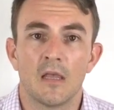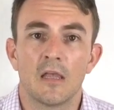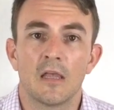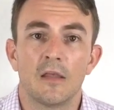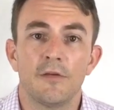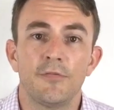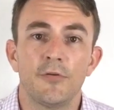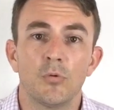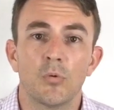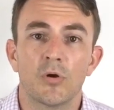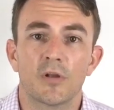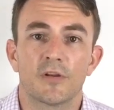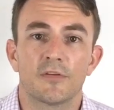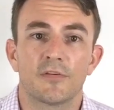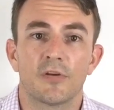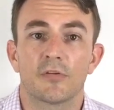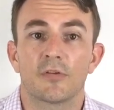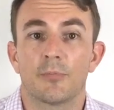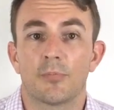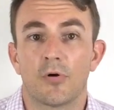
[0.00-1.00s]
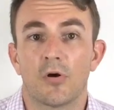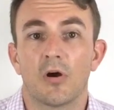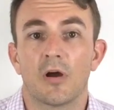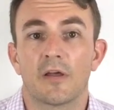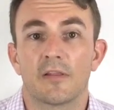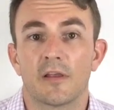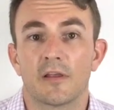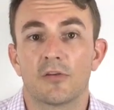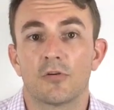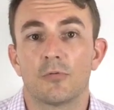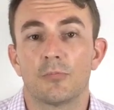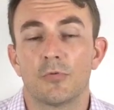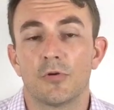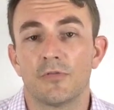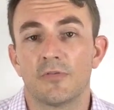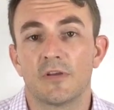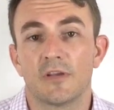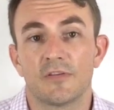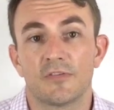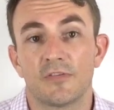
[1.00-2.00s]
If you were to tell the buyer that you're
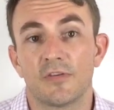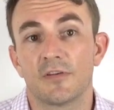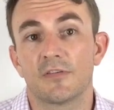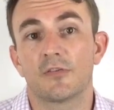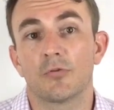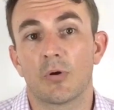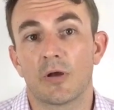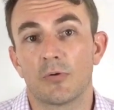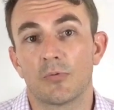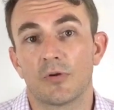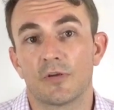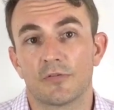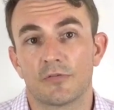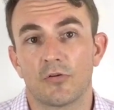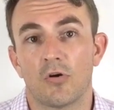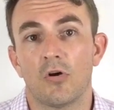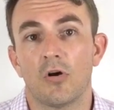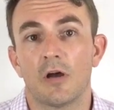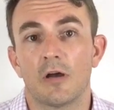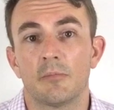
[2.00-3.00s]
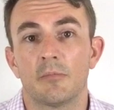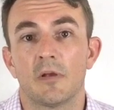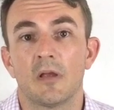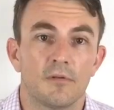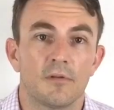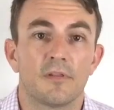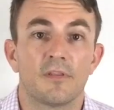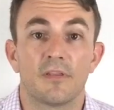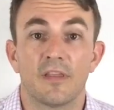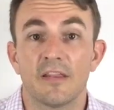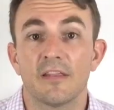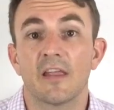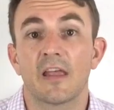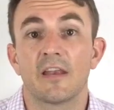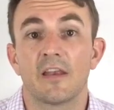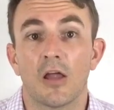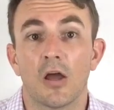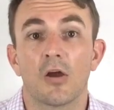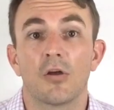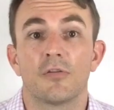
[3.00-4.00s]
moving in 6 to 8 weeks' time, then they
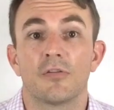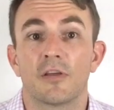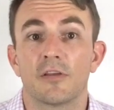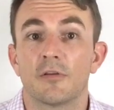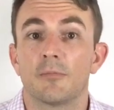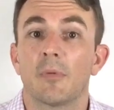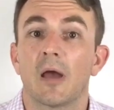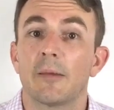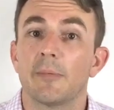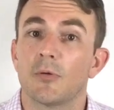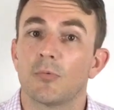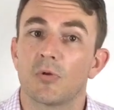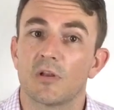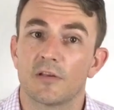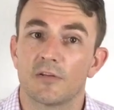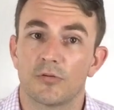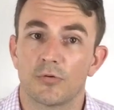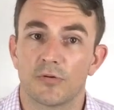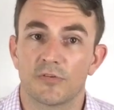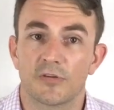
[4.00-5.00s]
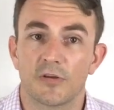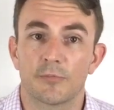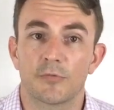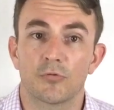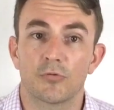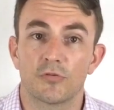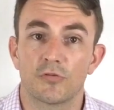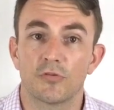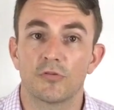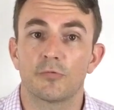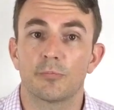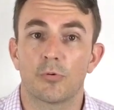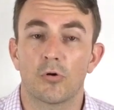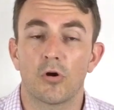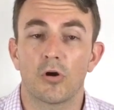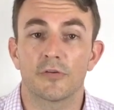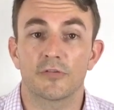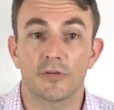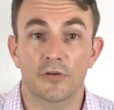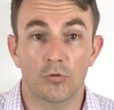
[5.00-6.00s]
know that you may be willing to accept a reduced
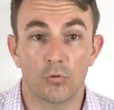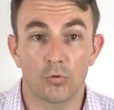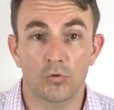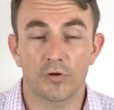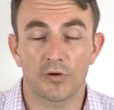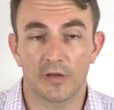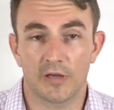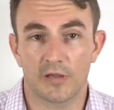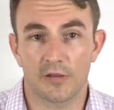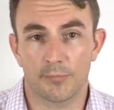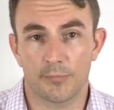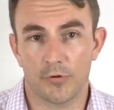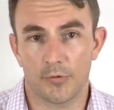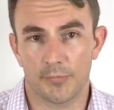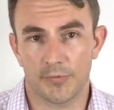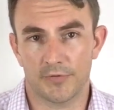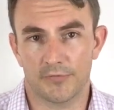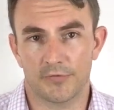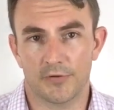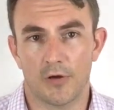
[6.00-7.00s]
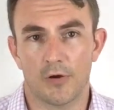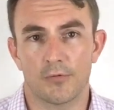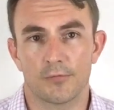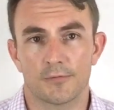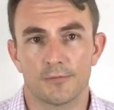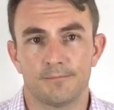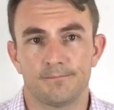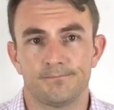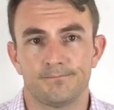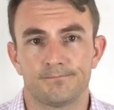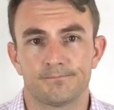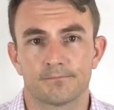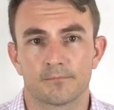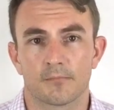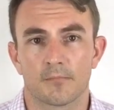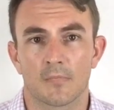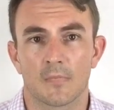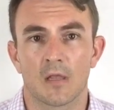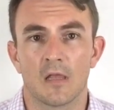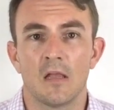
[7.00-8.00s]
price in order to get the property sold.
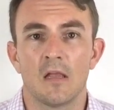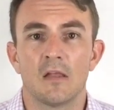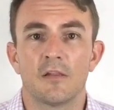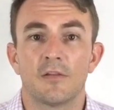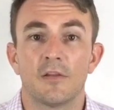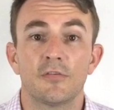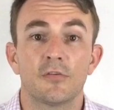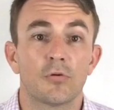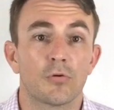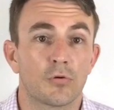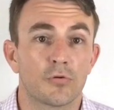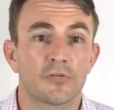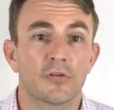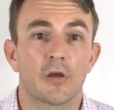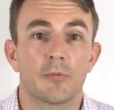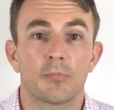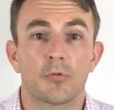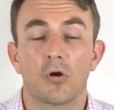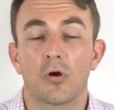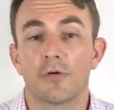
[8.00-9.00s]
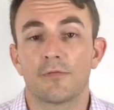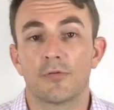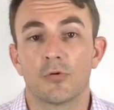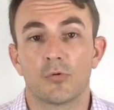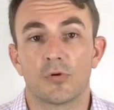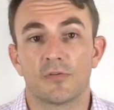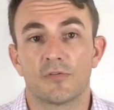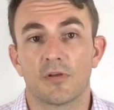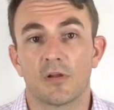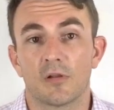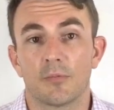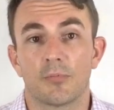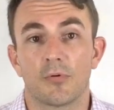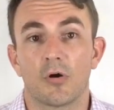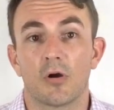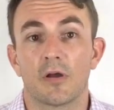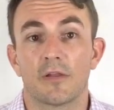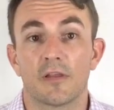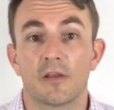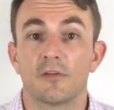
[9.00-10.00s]
This could also apply if you were to tell a
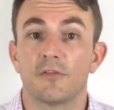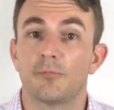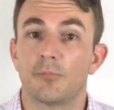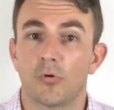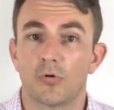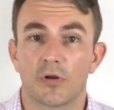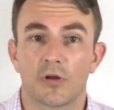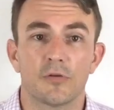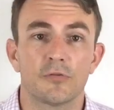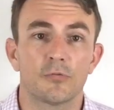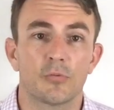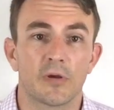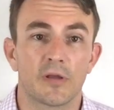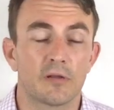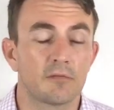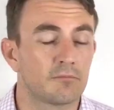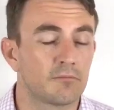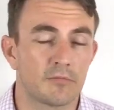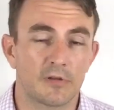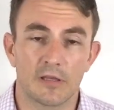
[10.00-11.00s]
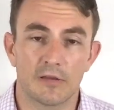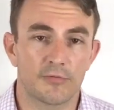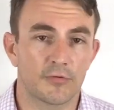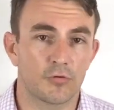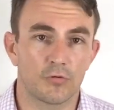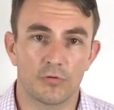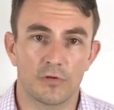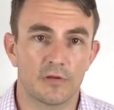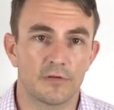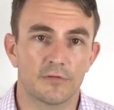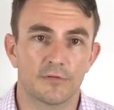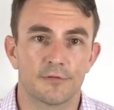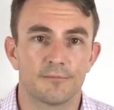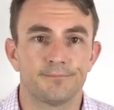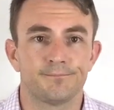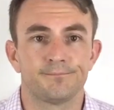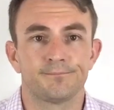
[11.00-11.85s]
buyer that you've bought elsewhere. Never do this.